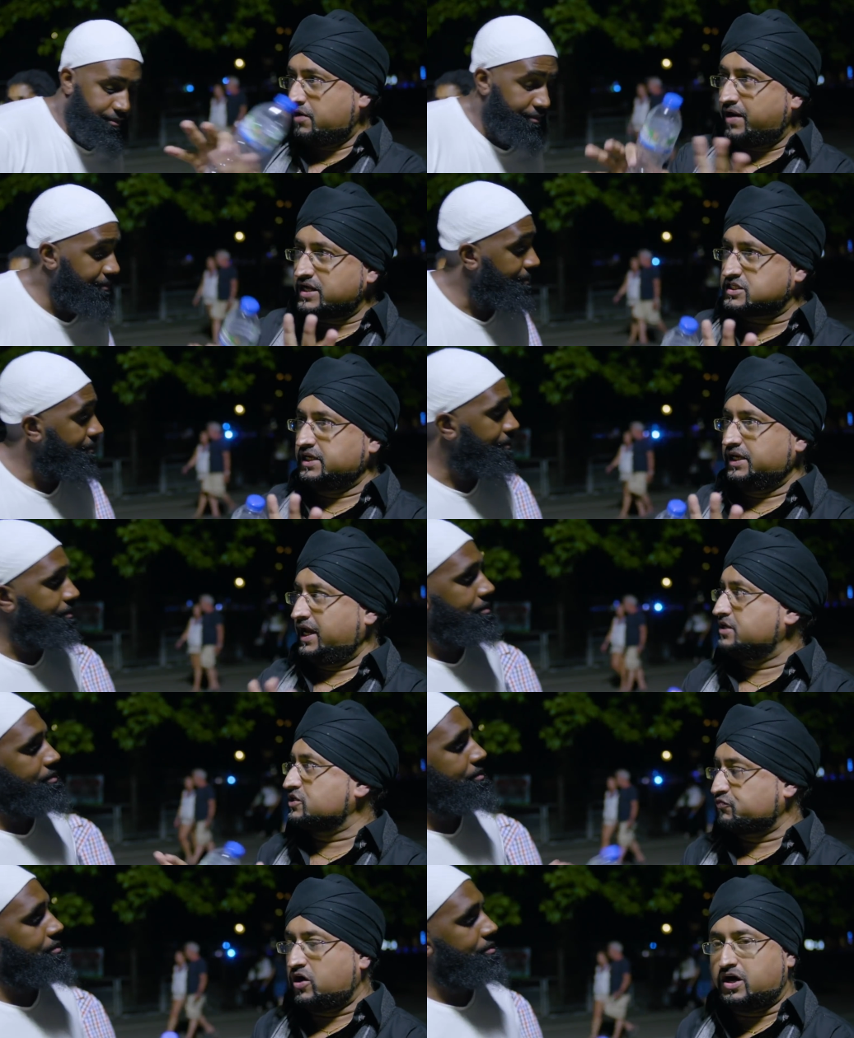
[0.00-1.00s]
Speaker 1: harassing, yeah,
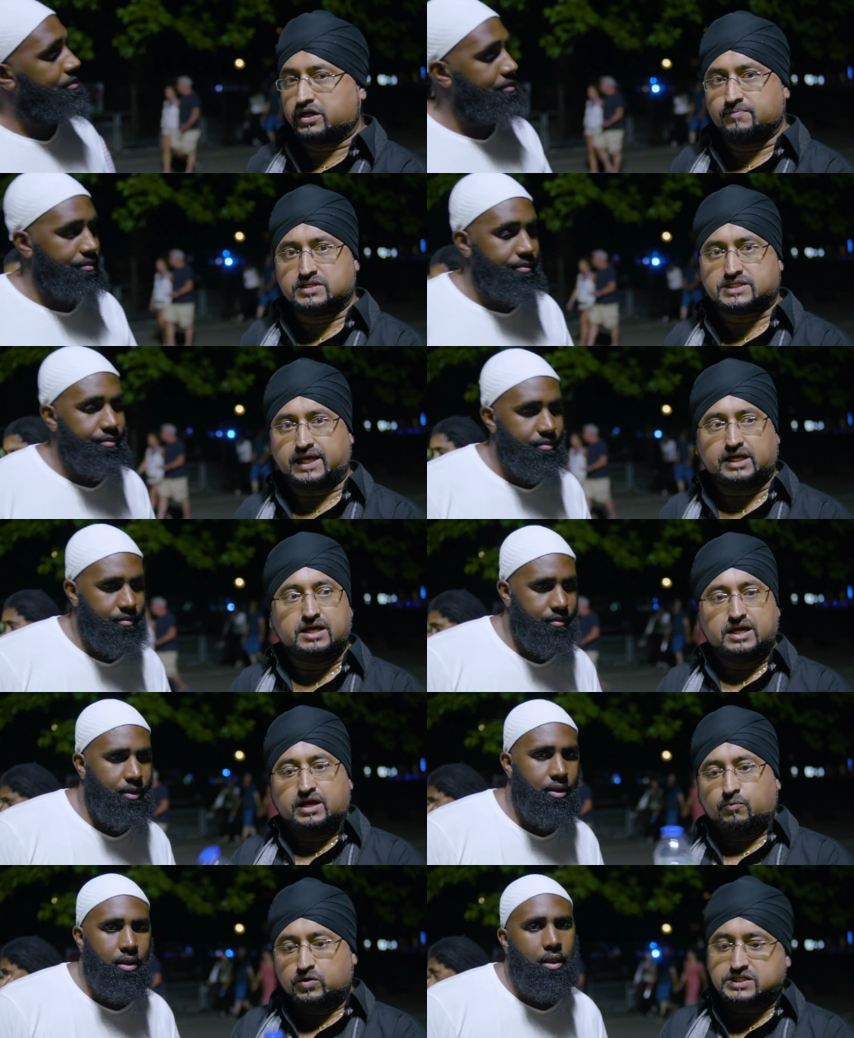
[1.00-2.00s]
just for argument's sake,
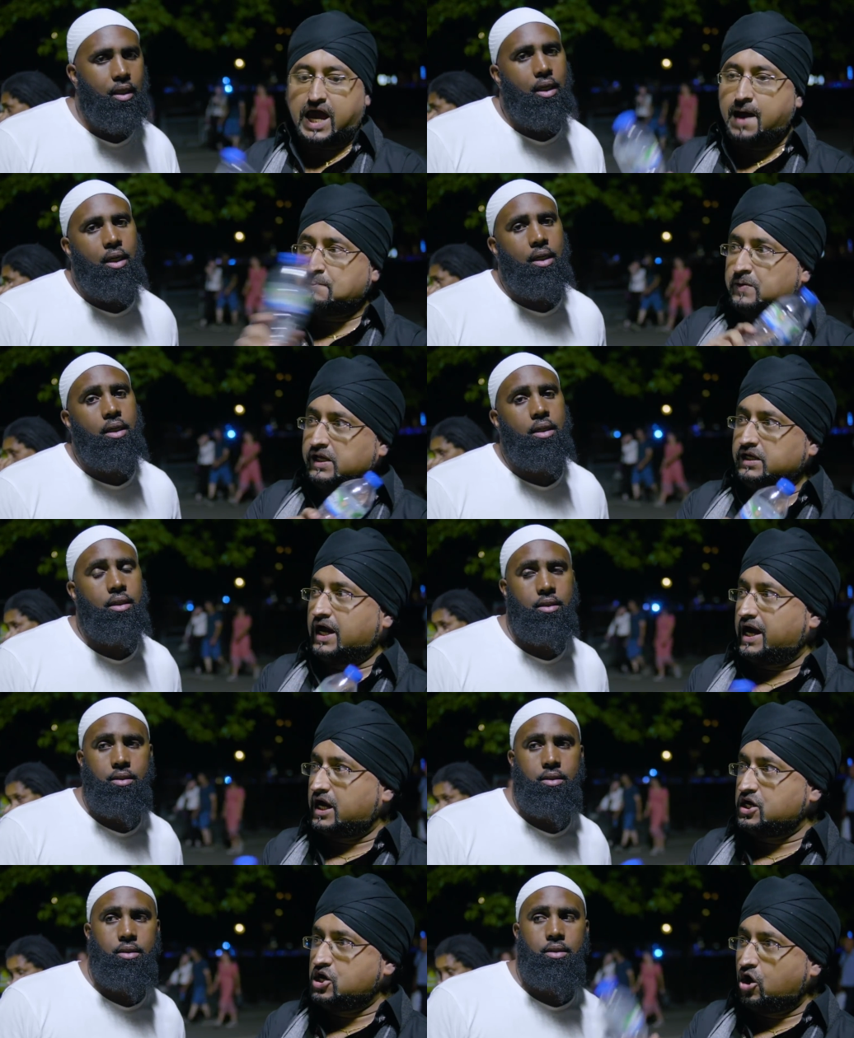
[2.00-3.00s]
was happening
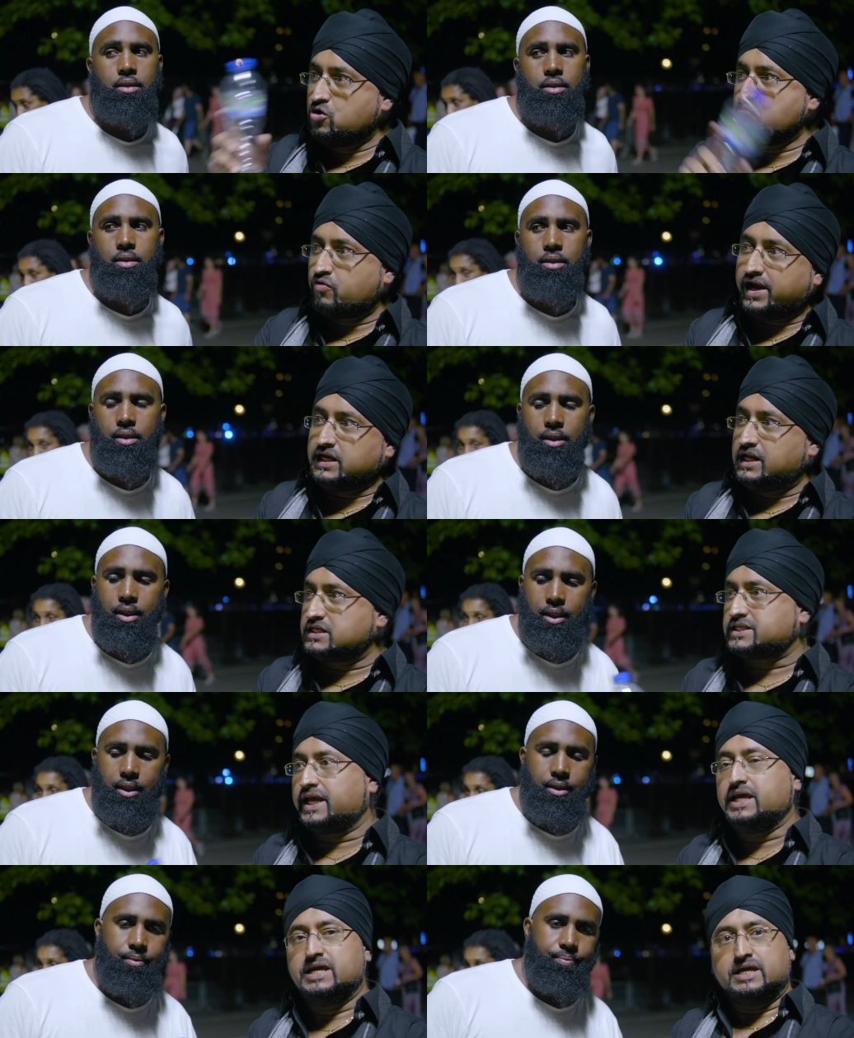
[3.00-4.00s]
at a low rate. Let's
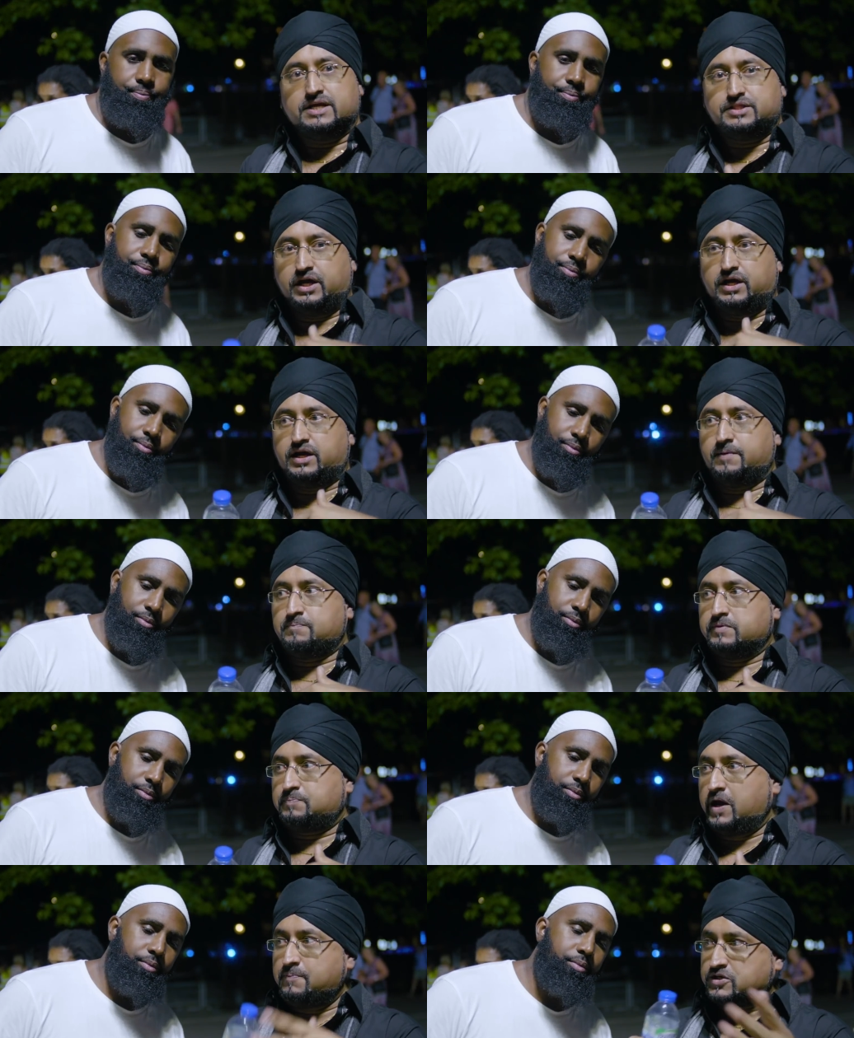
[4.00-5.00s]
say the
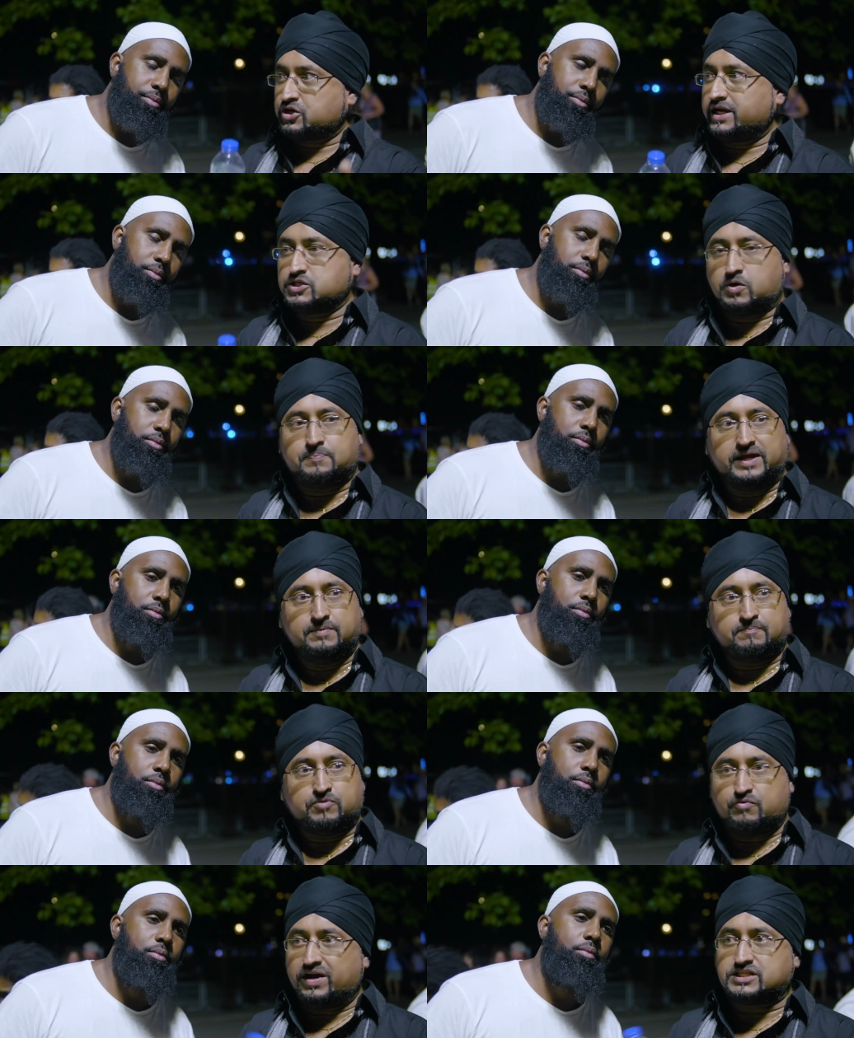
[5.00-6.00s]
perpetrators are
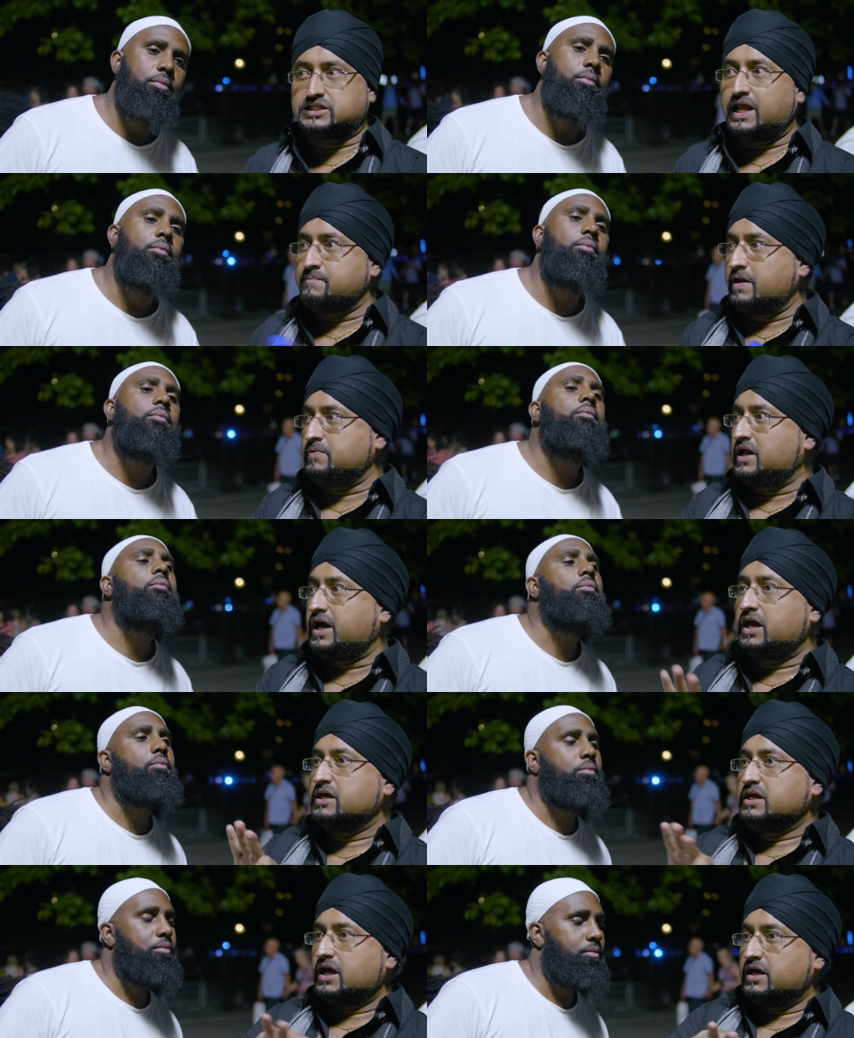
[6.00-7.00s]
being arrested at maybe like
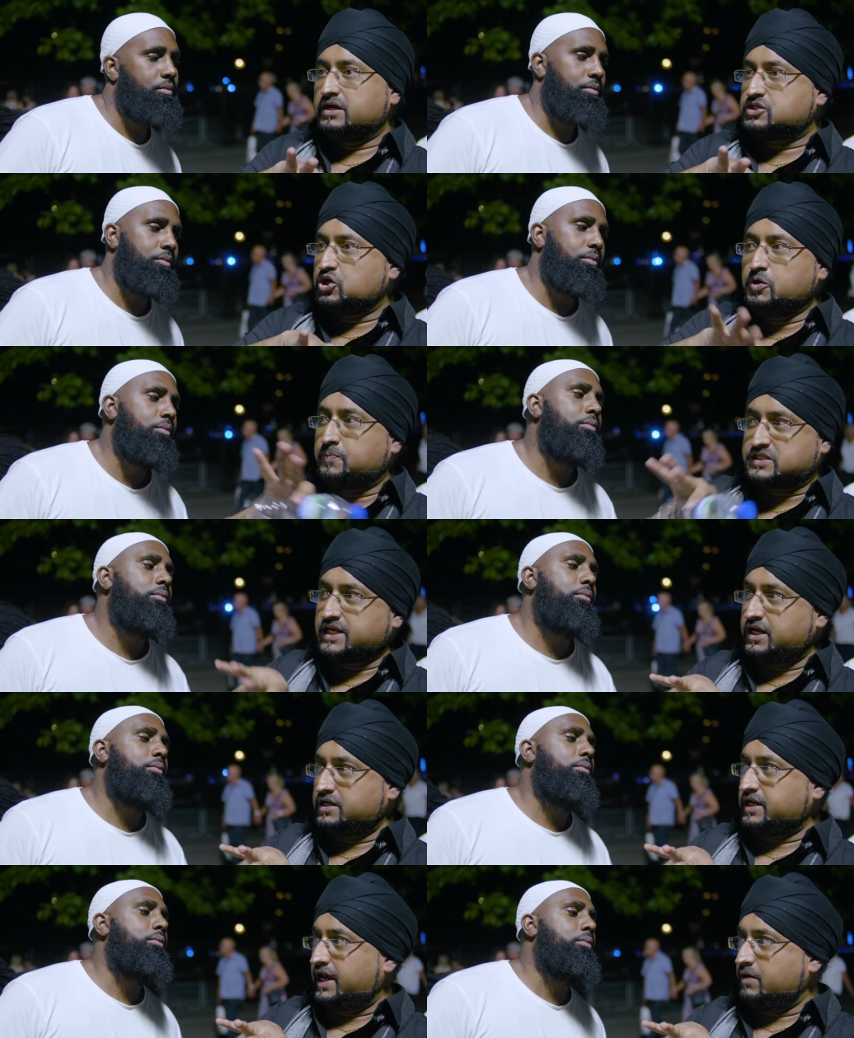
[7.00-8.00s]
a
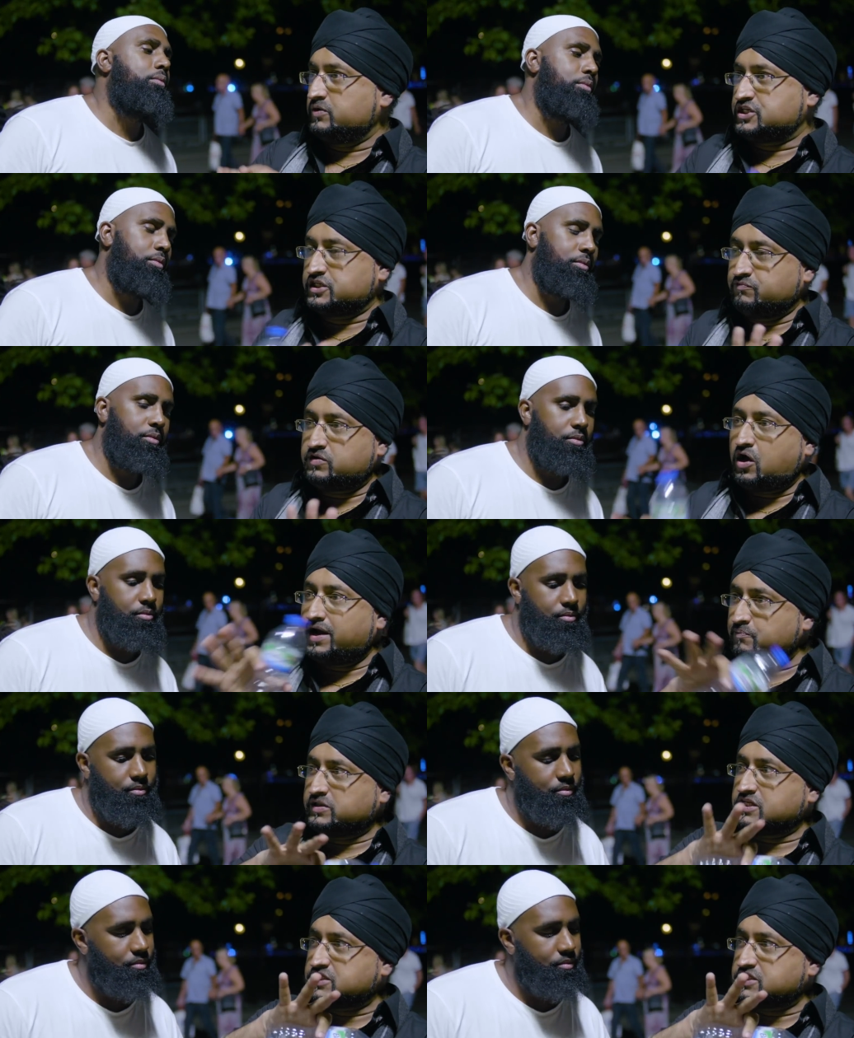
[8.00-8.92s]
2%, yeah, which is in line with